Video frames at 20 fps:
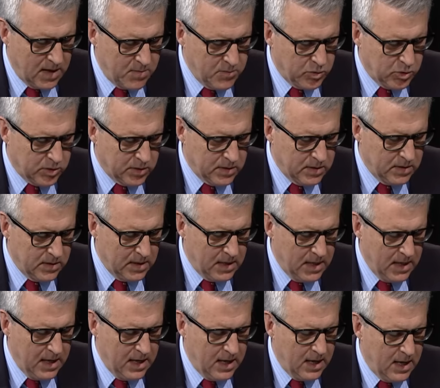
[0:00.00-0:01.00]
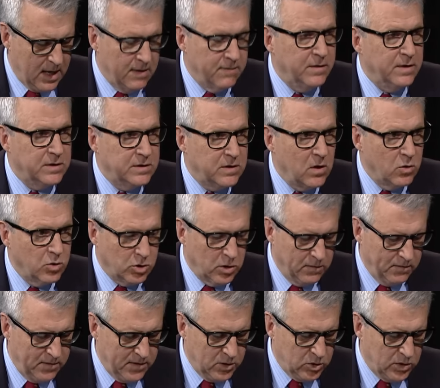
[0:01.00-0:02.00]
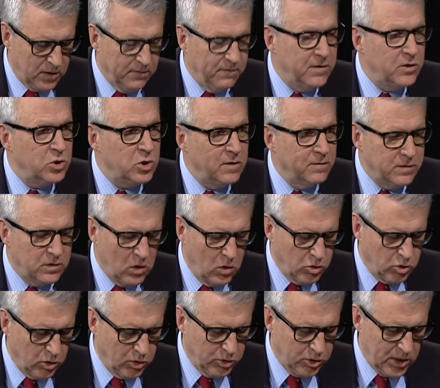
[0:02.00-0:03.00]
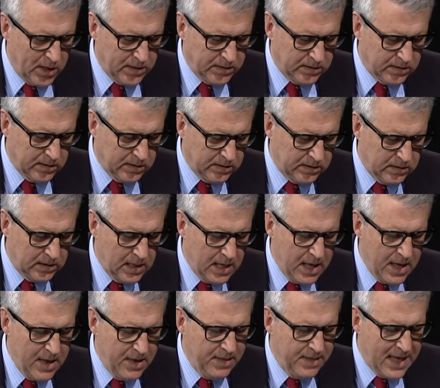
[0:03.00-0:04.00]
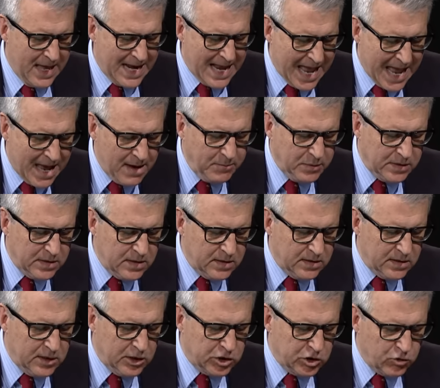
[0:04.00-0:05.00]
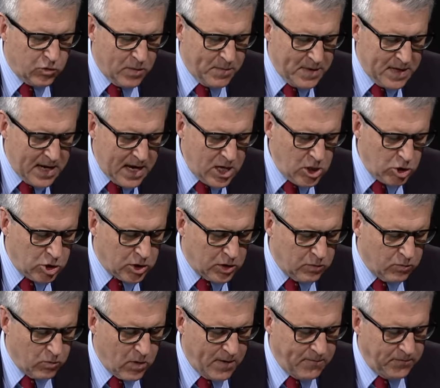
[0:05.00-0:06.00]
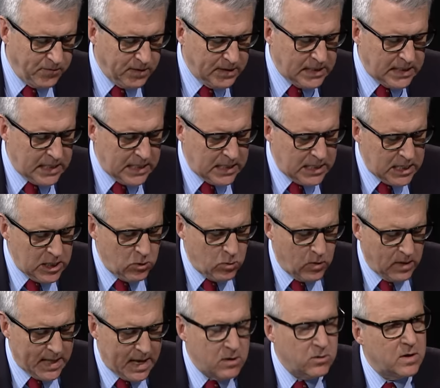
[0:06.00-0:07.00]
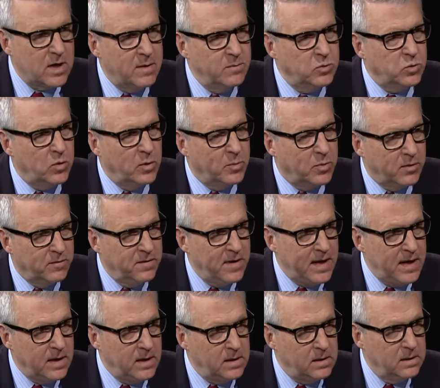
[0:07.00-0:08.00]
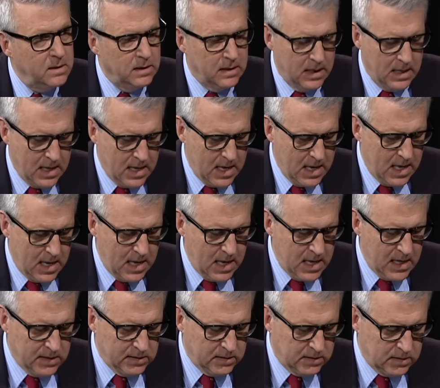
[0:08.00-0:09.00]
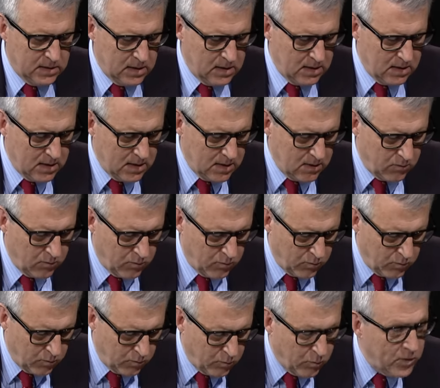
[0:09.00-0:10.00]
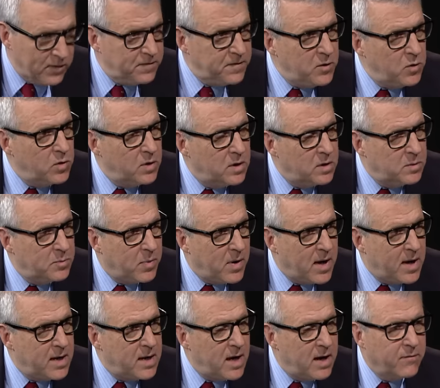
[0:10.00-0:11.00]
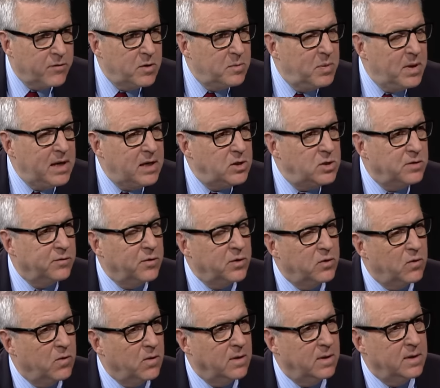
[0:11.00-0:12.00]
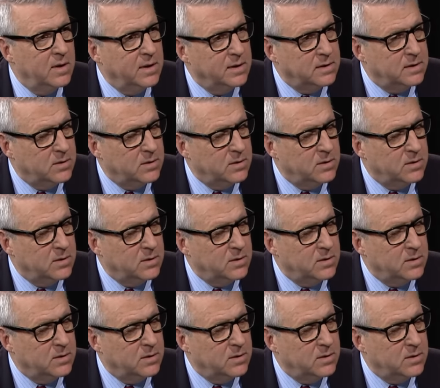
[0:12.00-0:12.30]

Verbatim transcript: assumption of the social vision, the vision of social justice, that absent discrimination, roughly equal outcomes will prevail, is refuted by every page of recorded